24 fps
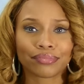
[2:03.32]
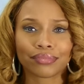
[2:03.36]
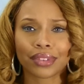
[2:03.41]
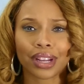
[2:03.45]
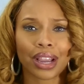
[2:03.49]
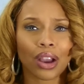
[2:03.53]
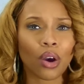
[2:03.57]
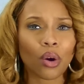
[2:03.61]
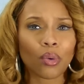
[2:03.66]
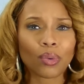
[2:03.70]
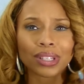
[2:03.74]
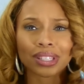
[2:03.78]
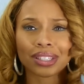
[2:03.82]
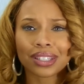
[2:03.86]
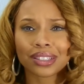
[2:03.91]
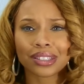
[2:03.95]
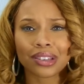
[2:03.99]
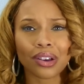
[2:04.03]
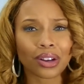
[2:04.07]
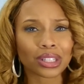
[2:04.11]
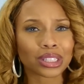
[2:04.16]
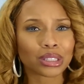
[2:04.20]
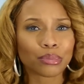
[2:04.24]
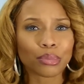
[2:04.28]
I always could
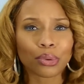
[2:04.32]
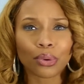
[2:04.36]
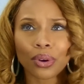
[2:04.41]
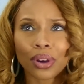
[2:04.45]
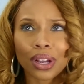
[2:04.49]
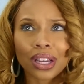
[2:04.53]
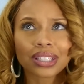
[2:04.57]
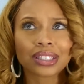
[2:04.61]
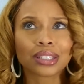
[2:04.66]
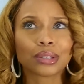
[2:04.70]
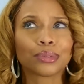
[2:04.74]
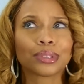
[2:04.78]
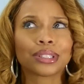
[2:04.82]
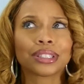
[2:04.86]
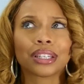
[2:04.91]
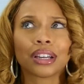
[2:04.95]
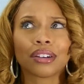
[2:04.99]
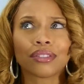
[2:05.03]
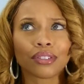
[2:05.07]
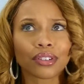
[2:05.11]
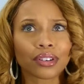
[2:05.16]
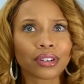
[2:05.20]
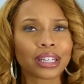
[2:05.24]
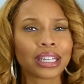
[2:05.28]
talk to boys. There was
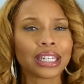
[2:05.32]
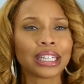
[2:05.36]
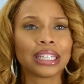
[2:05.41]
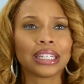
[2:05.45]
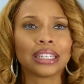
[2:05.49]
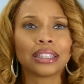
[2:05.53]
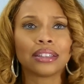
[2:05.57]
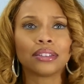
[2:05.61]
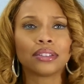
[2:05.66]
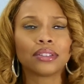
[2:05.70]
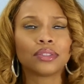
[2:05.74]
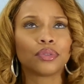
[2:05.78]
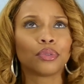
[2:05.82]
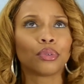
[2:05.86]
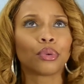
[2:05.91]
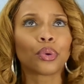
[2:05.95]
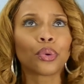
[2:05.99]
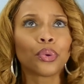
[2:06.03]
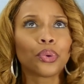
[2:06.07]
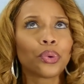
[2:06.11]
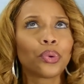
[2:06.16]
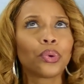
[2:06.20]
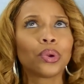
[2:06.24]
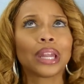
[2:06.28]
never any
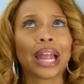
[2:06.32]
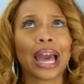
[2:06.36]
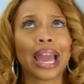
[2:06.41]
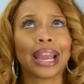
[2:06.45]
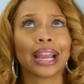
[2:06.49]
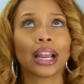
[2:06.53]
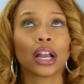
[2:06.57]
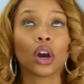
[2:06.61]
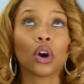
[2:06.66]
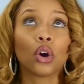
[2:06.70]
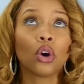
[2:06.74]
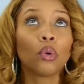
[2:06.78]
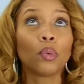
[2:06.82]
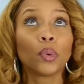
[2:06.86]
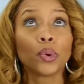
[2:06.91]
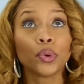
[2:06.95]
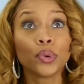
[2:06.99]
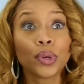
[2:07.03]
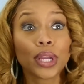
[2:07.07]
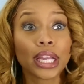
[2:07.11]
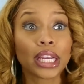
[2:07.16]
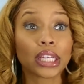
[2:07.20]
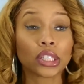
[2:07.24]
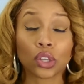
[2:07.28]
rule like, oh,
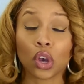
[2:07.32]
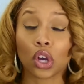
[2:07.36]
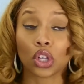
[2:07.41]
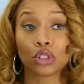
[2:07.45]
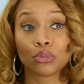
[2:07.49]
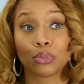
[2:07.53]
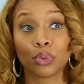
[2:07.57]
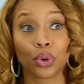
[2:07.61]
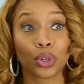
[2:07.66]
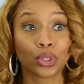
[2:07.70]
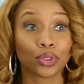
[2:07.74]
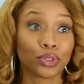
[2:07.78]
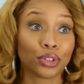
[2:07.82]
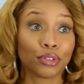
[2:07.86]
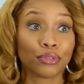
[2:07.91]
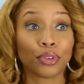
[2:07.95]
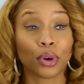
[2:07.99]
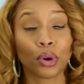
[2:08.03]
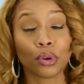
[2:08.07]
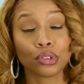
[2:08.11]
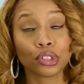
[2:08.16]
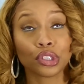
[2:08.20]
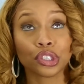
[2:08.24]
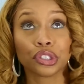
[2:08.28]
you can't talk to boys on the
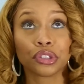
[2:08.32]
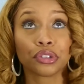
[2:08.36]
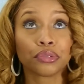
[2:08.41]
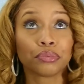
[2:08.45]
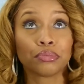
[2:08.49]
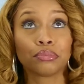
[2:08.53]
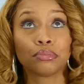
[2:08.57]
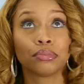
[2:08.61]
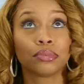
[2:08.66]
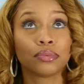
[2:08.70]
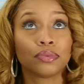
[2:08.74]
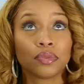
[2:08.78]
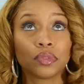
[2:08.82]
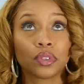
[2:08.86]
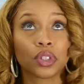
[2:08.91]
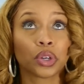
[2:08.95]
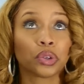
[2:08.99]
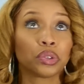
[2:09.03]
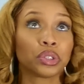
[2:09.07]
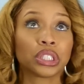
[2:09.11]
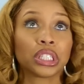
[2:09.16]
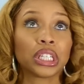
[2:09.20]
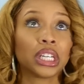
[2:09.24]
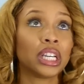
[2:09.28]
phone until you're
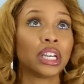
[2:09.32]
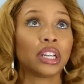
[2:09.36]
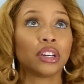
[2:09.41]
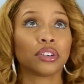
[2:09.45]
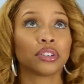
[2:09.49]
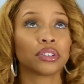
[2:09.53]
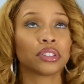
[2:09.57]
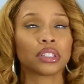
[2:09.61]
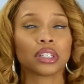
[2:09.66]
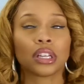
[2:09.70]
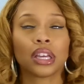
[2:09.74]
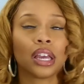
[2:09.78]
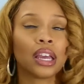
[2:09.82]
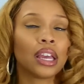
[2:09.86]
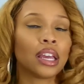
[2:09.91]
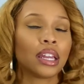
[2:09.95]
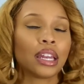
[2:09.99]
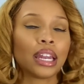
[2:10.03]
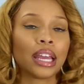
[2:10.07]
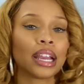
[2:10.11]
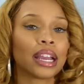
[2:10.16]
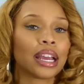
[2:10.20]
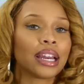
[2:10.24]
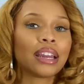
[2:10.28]
13 or
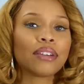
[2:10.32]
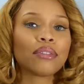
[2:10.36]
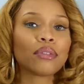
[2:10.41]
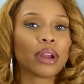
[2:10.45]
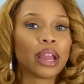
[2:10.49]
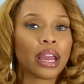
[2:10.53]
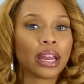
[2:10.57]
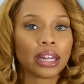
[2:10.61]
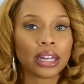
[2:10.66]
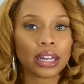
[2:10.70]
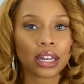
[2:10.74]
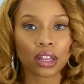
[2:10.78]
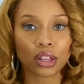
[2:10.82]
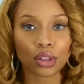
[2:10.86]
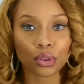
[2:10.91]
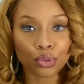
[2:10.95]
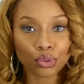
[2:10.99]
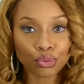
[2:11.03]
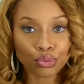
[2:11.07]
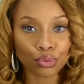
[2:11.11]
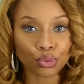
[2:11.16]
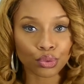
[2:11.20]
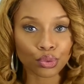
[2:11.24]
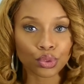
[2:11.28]
like I never had any of
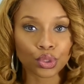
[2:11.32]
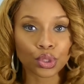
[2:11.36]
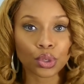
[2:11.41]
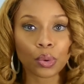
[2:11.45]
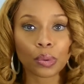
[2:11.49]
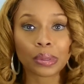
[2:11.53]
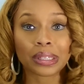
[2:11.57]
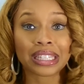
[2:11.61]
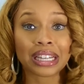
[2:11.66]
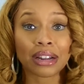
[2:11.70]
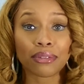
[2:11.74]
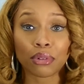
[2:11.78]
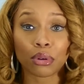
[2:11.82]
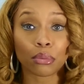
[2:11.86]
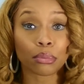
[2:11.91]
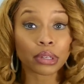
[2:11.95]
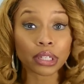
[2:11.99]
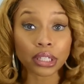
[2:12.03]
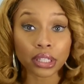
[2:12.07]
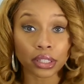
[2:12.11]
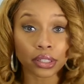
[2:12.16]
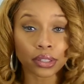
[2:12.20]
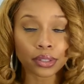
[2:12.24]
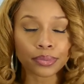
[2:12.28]
those rules, so it was never a
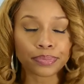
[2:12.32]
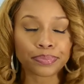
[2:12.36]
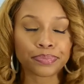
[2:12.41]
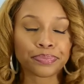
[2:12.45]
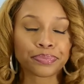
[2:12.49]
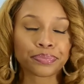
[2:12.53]
big deal.